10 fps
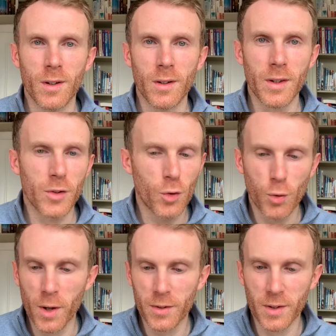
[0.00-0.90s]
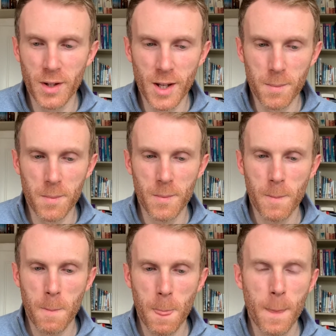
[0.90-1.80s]
they trusted him,
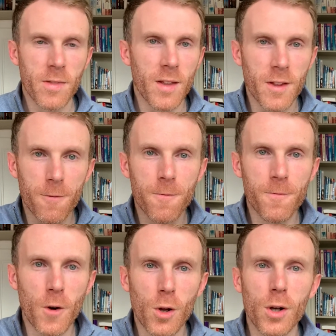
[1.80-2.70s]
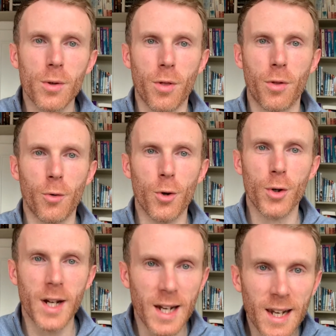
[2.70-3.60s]
then they followed through
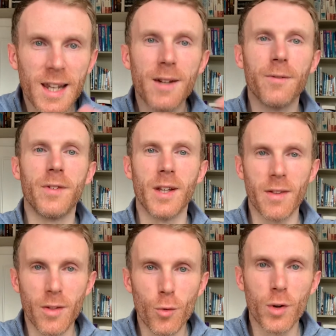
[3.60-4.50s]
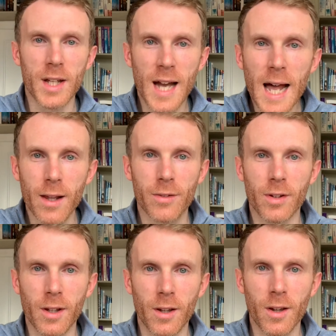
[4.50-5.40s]
and lived in the
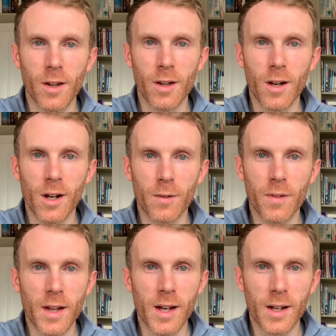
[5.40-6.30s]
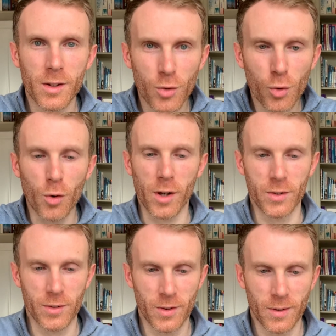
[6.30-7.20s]
reality of their
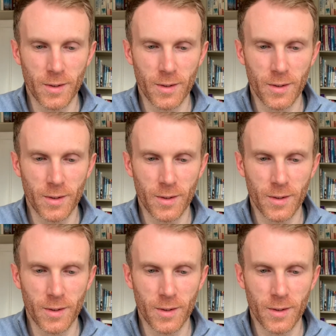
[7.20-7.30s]
trust.